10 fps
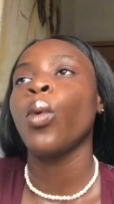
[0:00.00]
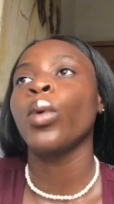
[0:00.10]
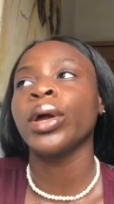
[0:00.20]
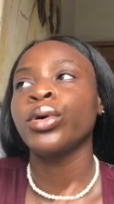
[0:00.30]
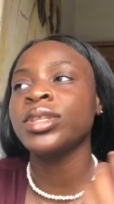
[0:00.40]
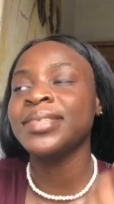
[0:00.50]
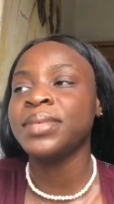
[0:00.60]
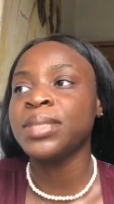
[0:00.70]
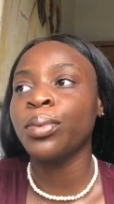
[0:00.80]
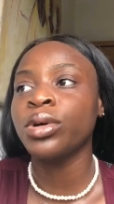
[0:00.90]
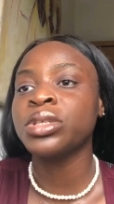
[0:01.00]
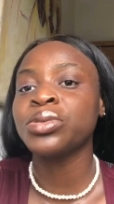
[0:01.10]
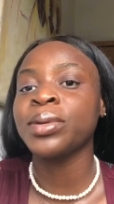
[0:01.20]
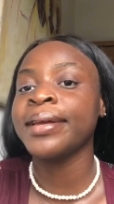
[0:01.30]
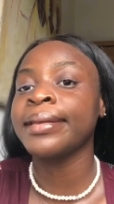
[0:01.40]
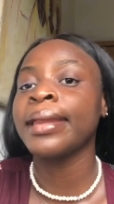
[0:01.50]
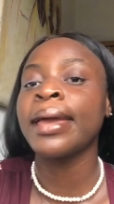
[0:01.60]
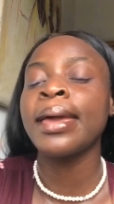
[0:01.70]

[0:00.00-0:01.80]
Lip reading: We're going to be sponsoring